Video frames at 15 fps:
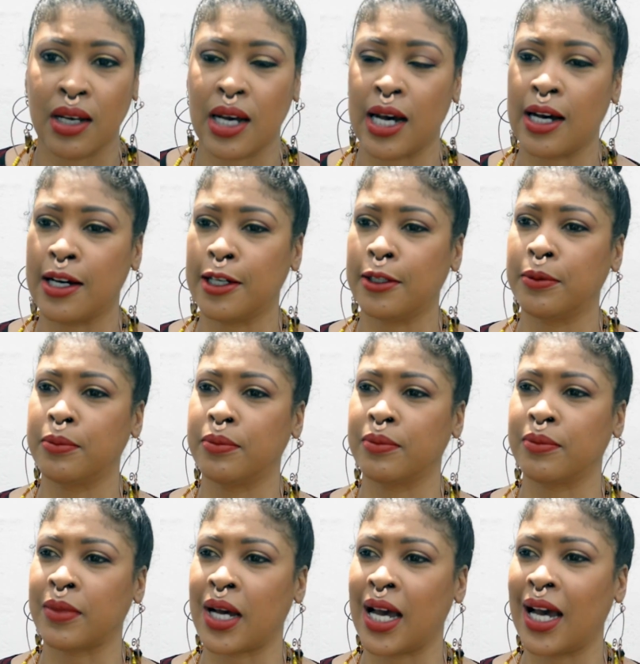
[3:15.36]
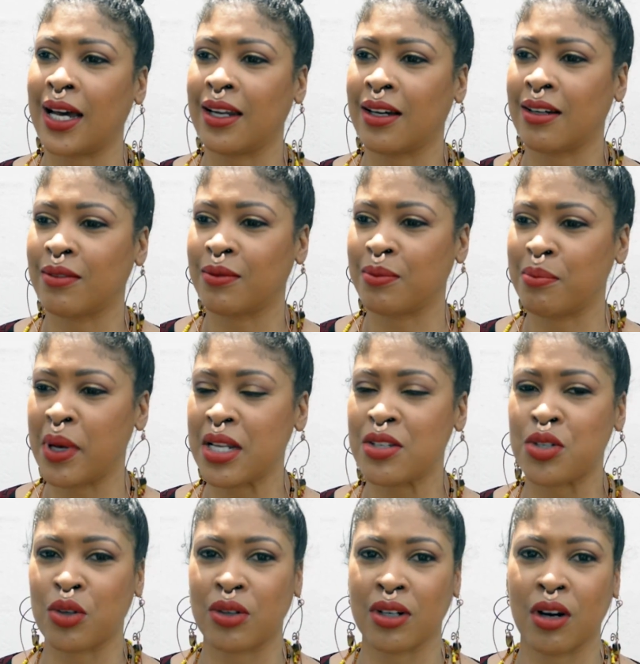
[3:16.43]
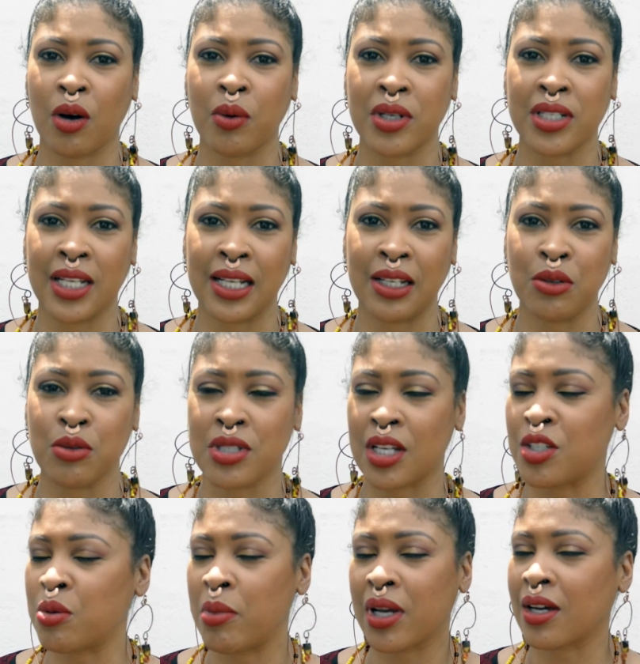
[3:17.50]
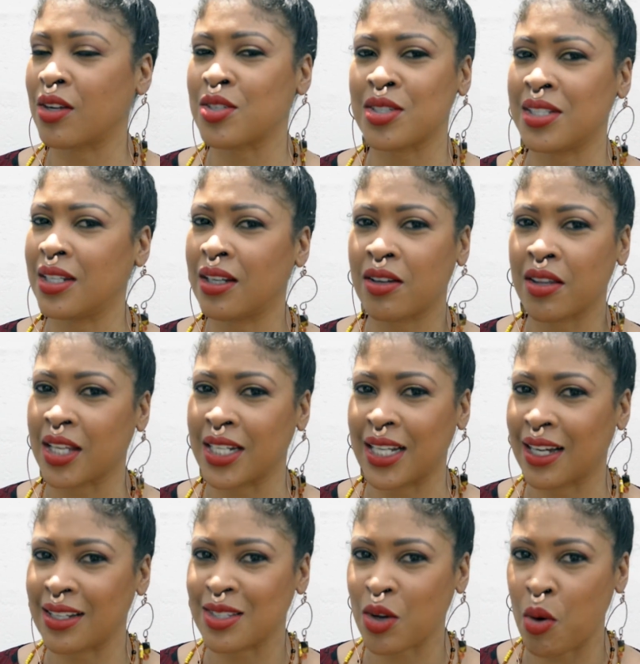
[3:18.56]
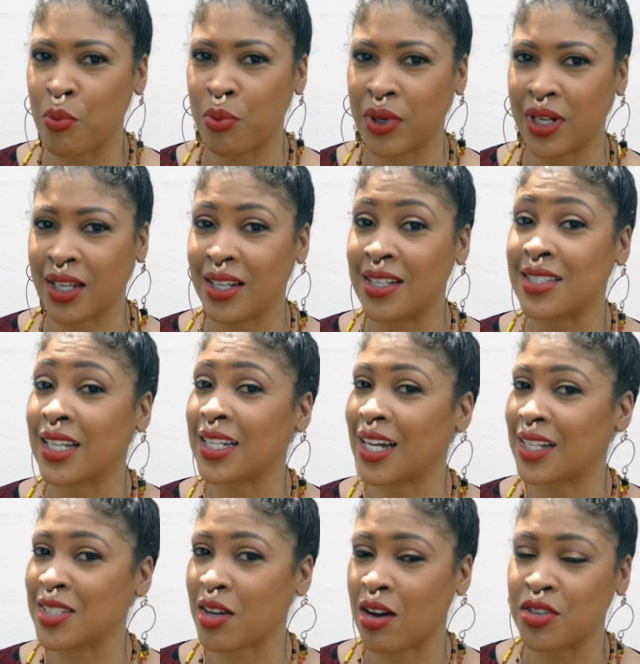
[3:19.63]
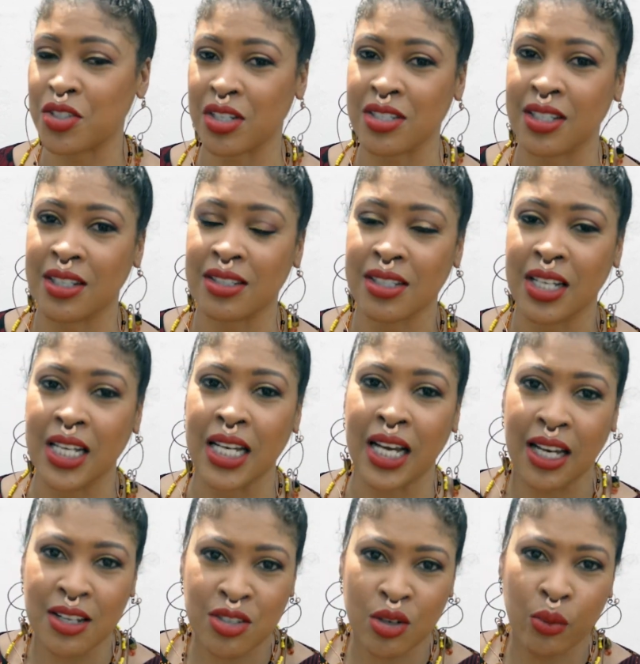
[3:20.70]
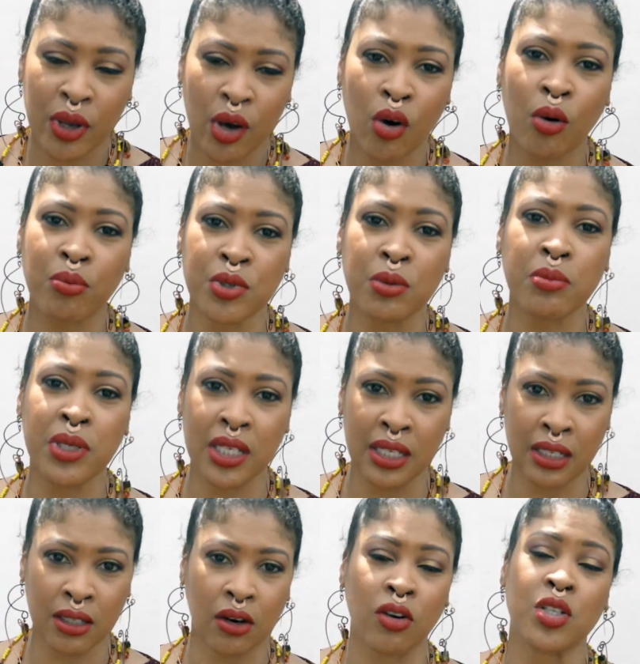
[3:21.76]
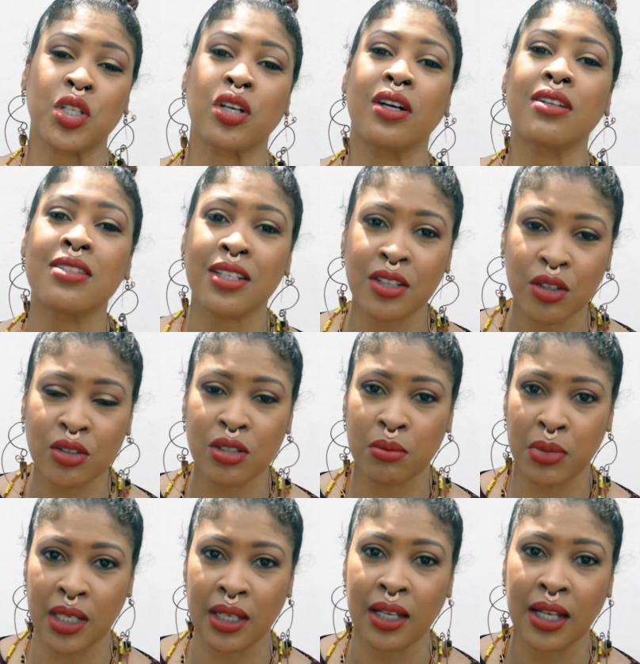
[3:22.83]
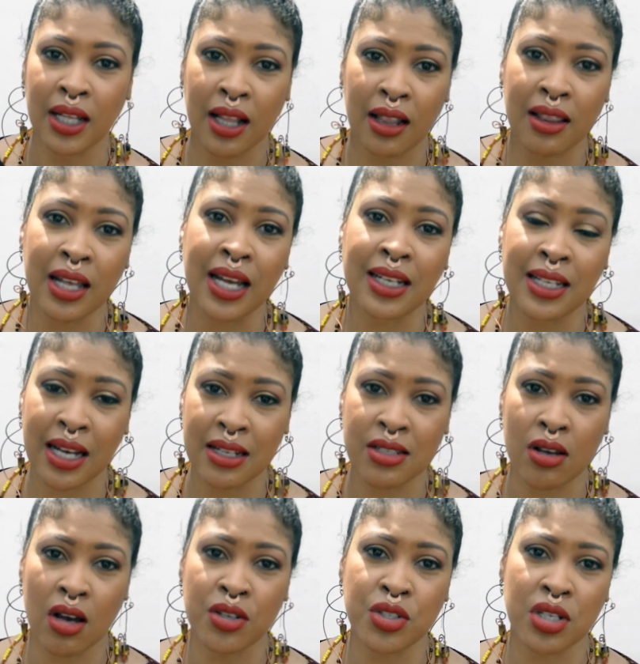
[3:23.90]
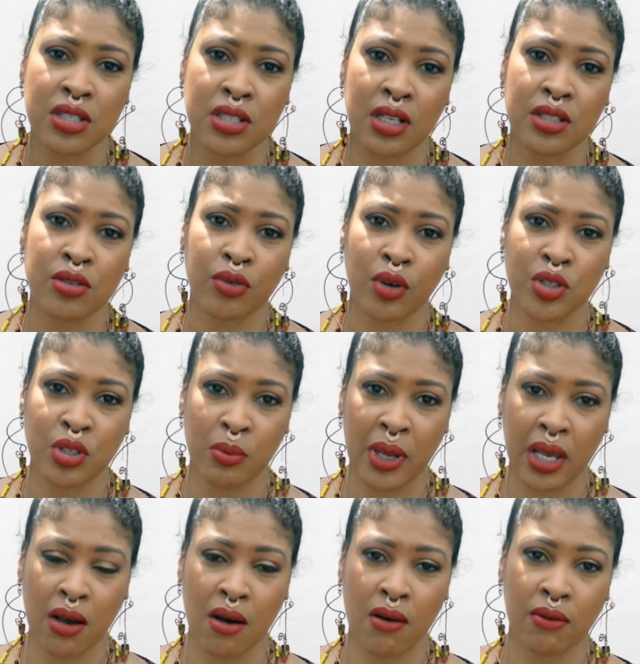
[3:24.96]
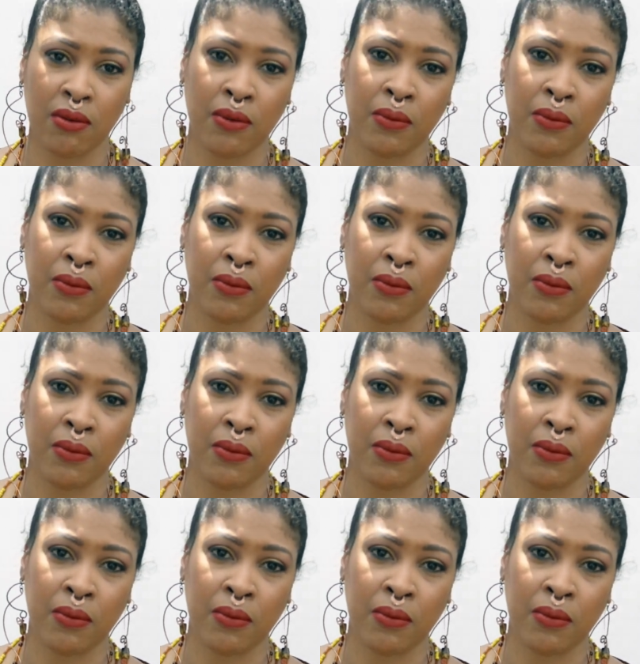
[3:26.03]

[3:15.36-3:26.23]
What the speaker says: I had a mentor, Howard Daly, who said Jamaica doesn't need another dance company, it needs a dance consciousness. And so we hope to be, or to continue to be, that dance consciousness for Jamaica.